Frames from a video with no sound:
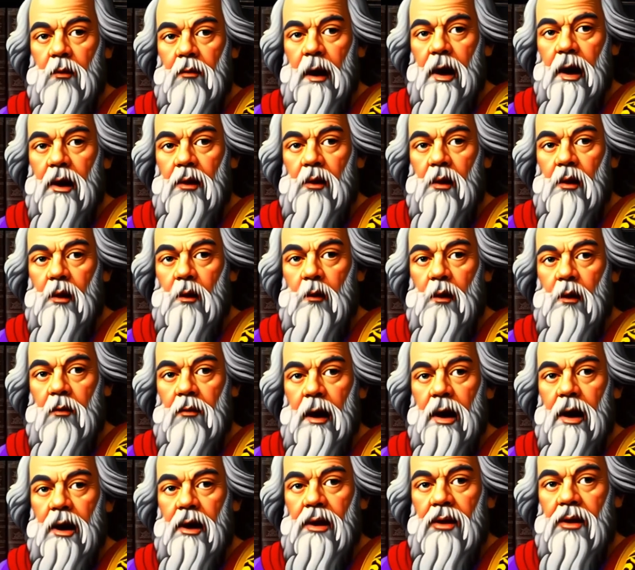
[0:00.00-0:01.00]
When
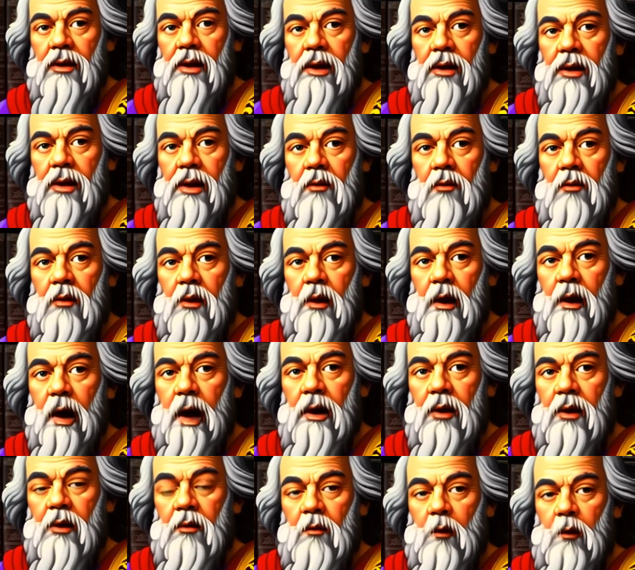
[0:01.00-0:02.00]
combined, the repeating
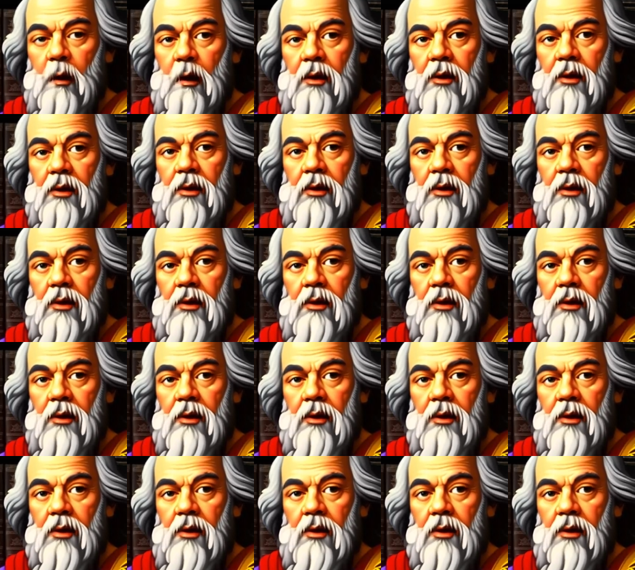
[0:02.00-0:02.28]
sequence of